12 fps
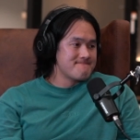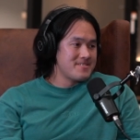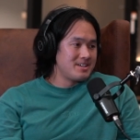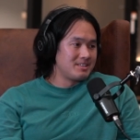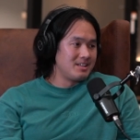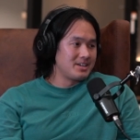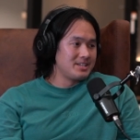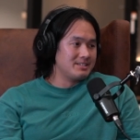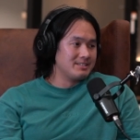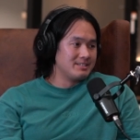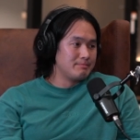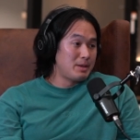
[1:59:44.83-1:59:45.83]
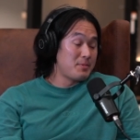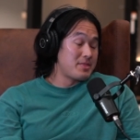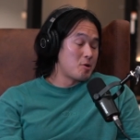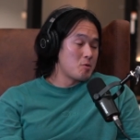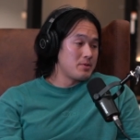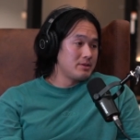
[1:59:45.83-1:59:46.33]
Yeah, lucky. Maybe
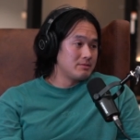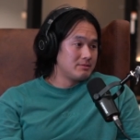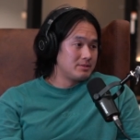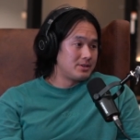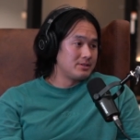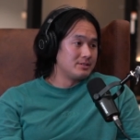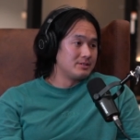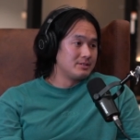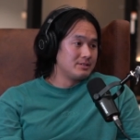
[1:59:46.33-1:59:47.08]
therapy. Don't know.